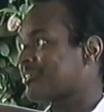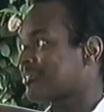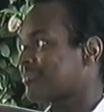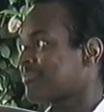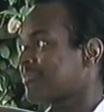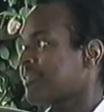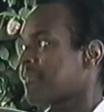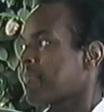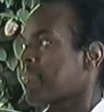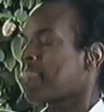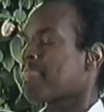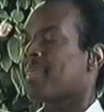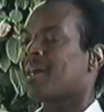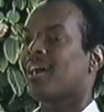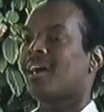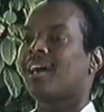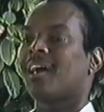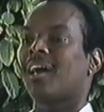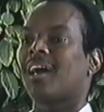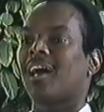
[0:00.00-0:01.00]
Kirk Bell.
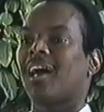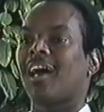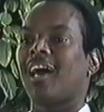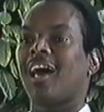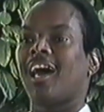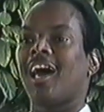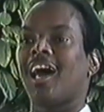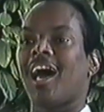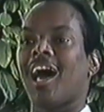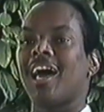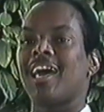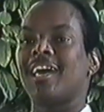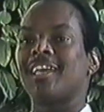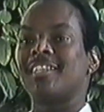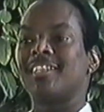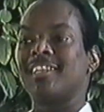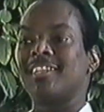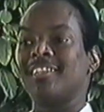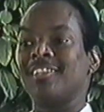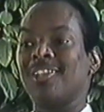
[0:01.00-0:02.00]
Mm -hmm,
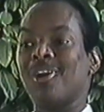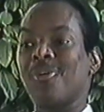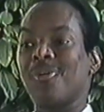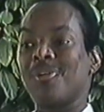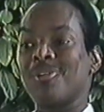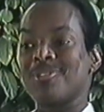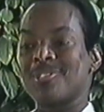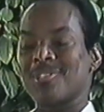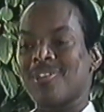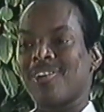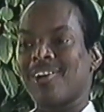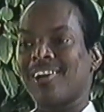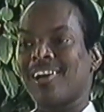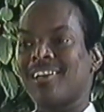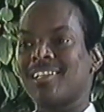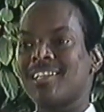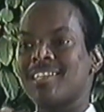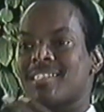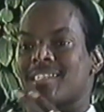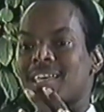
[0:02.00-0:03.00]
didn't know what was going on.
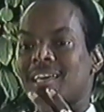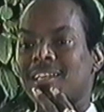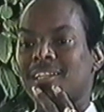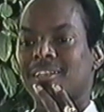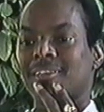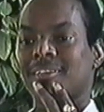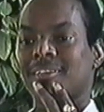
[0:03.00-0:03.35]
He said,